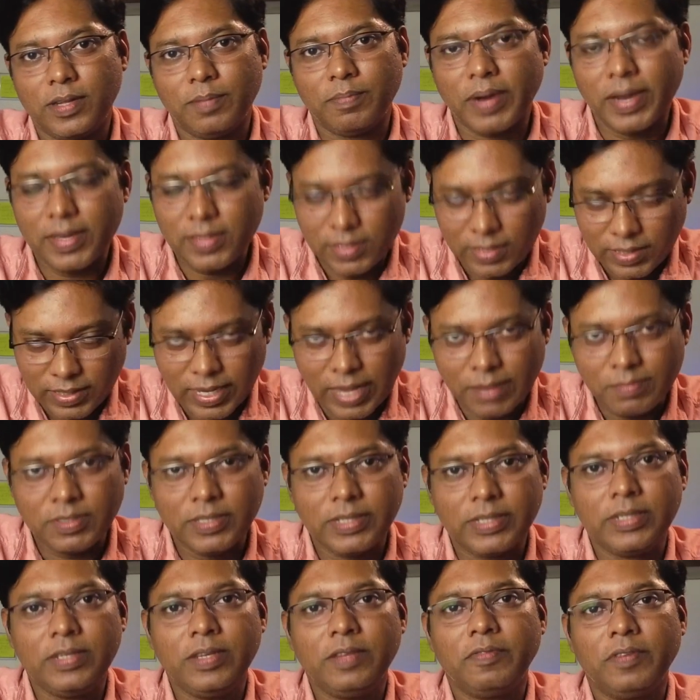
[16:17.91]
By this time,
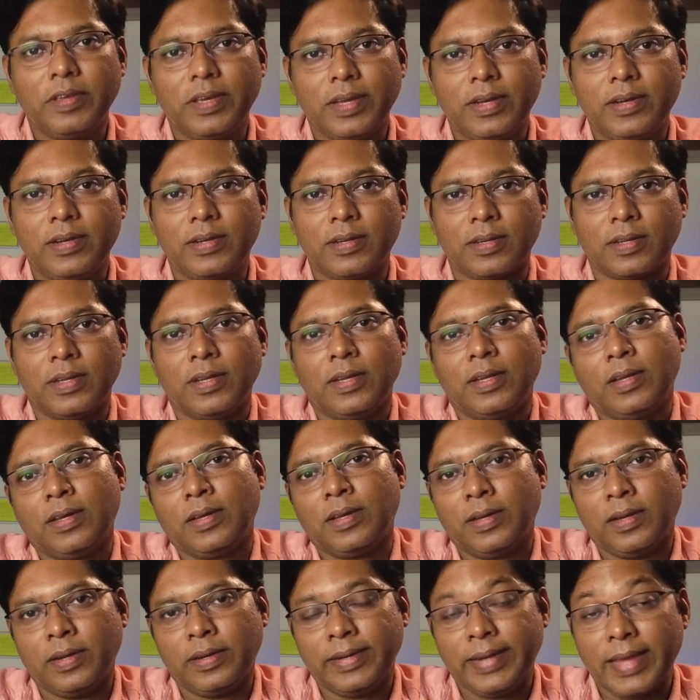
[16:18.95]
significant
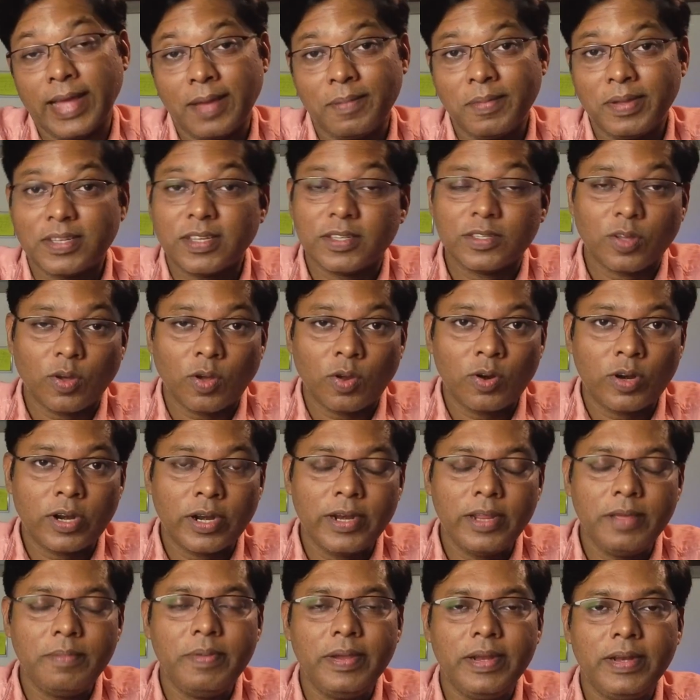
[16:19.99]
damage has
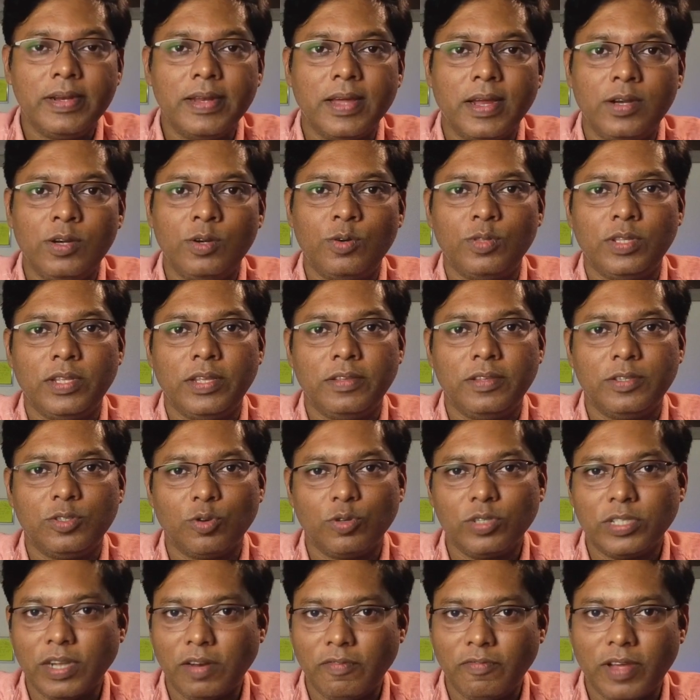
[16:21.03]
already been done to the
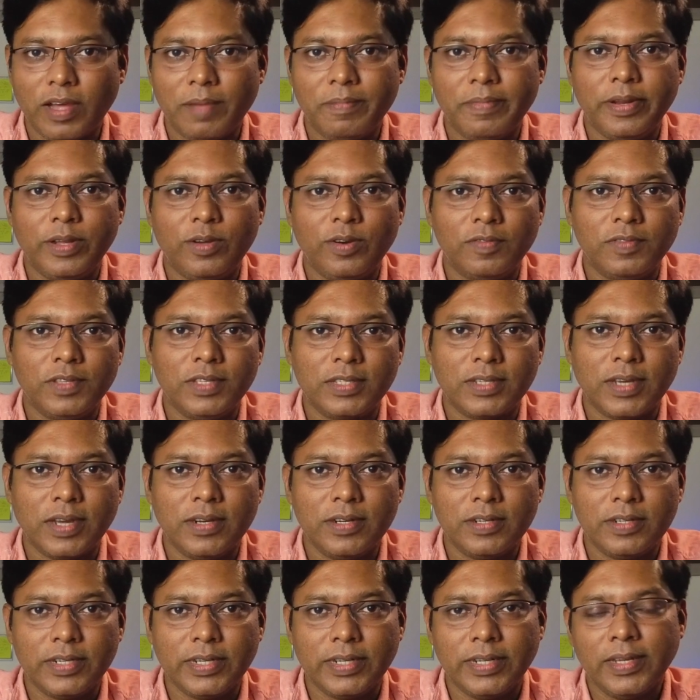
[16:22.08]
social fabric of this
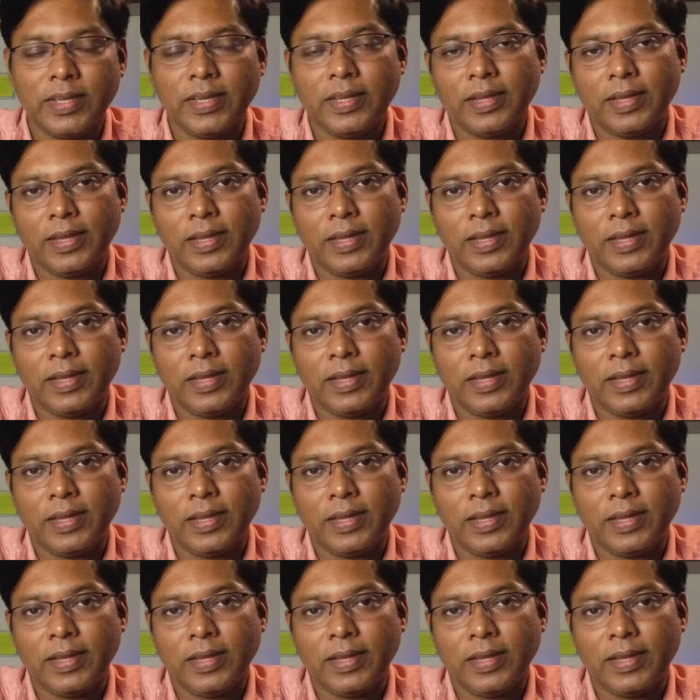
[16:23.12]
country,